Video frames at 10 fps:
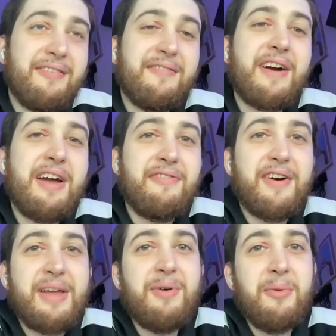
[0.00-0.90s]
very
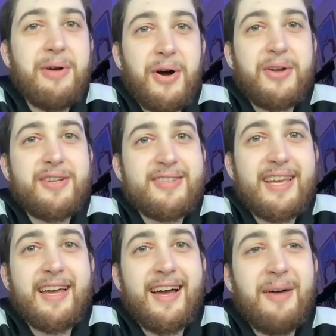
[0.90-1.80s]
funny moment,
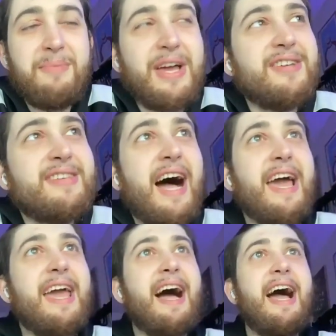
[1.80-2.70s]
honestly, because
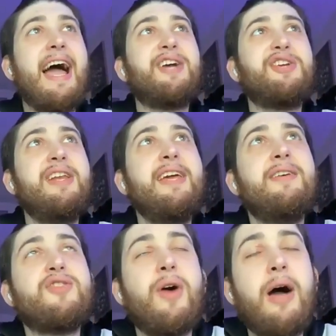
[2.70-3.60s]
I
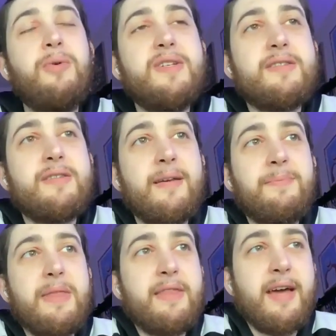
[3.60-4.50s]
actually, so I was,
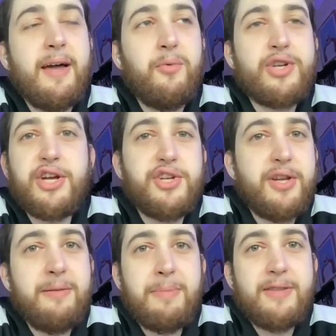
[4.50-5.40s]
which I
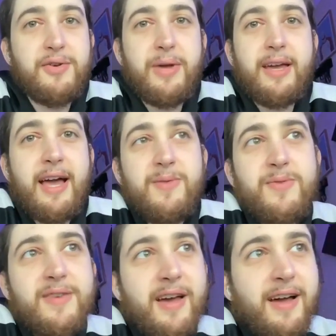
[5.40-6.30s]
shouldn't be doing,
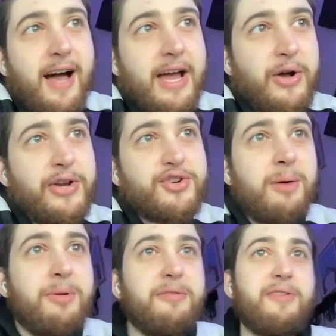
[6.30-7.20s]
and I got in
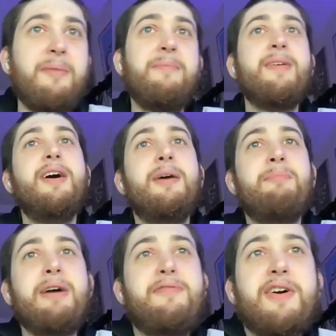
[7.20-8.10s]
trouble from
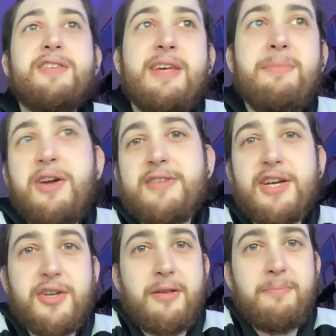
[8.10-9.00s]
my fiance because I
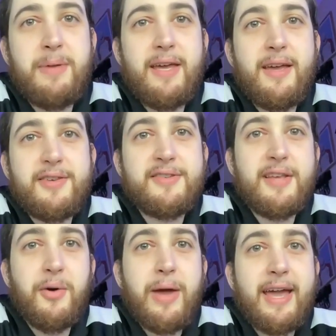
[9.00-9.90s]
shouldn't be
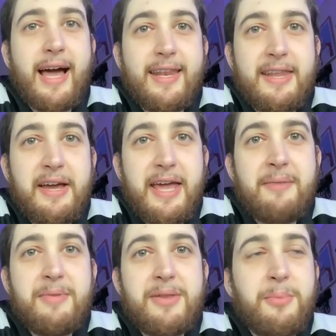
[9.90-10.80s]
still awake at 9
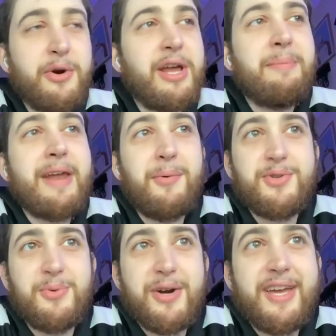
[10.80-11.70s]
a.m. in the morning, but I
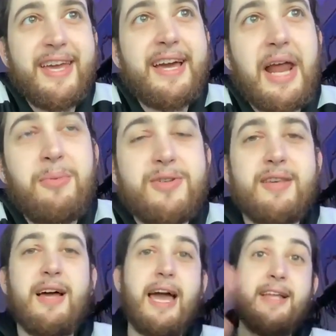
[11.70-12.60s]
was working, and I
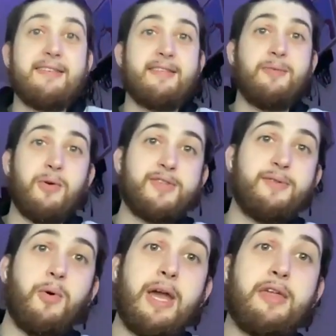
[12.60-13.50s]
had
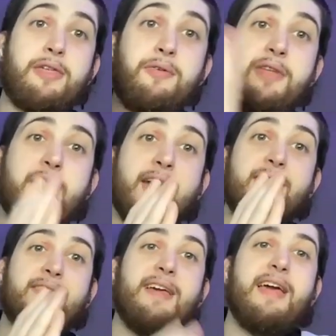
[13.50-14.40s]
awake through the night,